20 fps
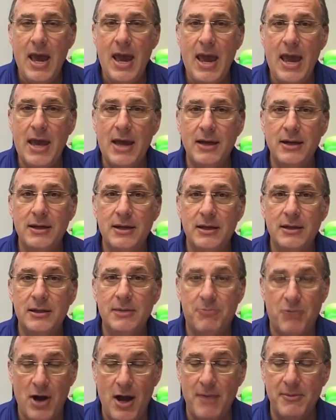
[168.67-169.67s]
And the
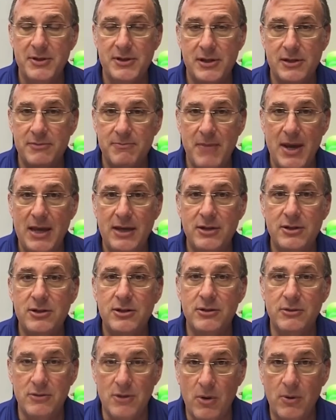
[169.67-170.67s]
promise is made
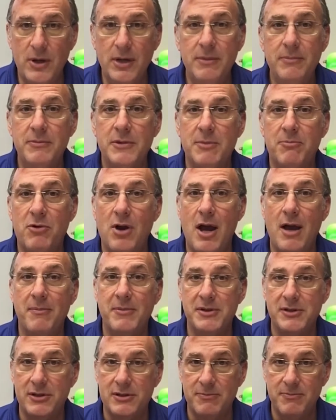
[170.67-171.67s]
to Noah. The
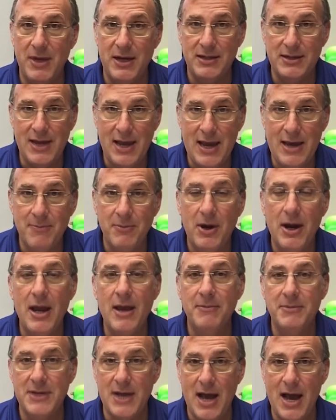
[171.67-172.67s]
promise is made to
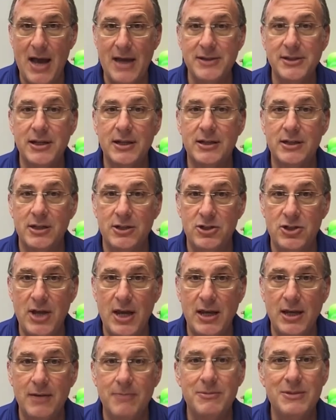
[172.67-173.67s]
Abraham, to Isaac, to
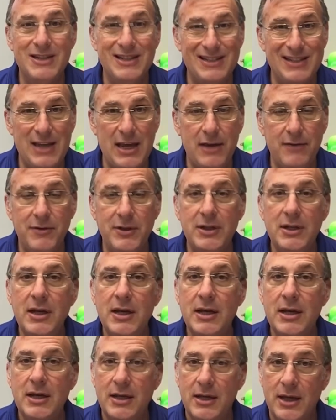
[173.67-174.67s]
Jacob, to David,
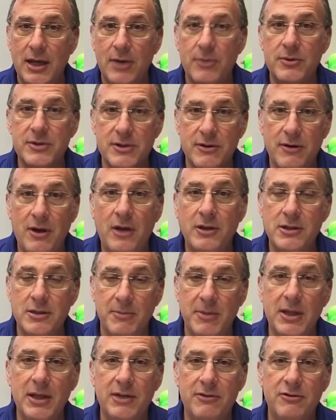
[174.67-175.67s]
and was
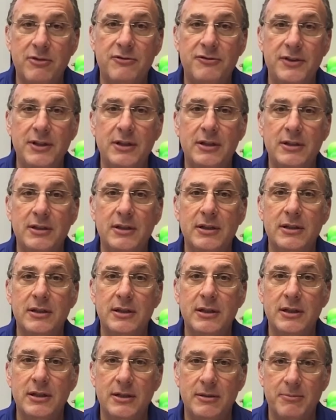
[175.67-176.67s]
ultimately fulfilled
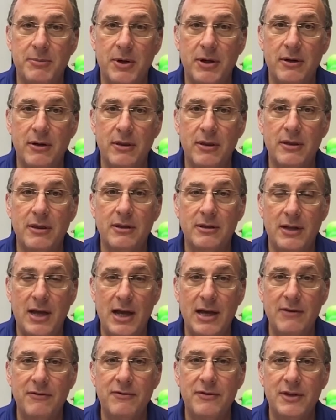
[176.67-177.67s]
in the birth, the
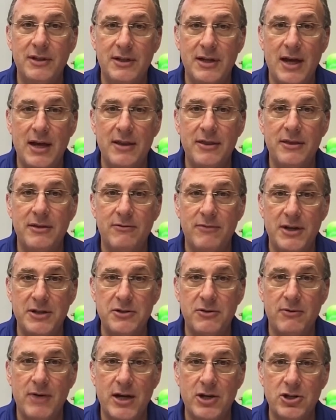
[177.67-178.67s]
life, the death, the
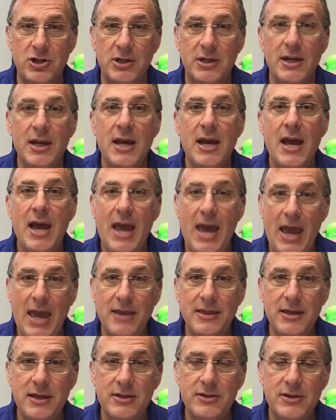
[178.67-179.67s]
resurrection,
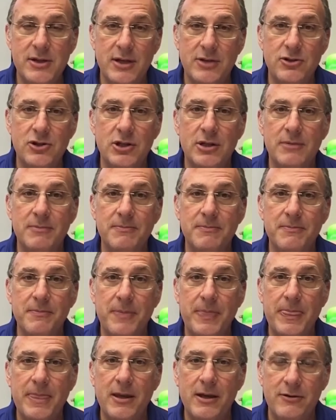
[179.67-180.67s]
and the ascension
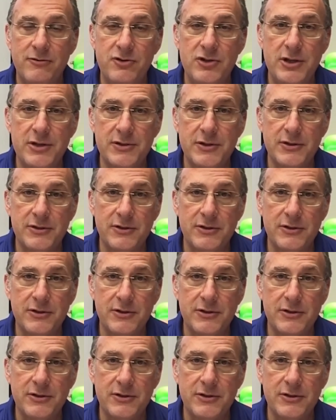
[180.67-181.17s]
of Jesus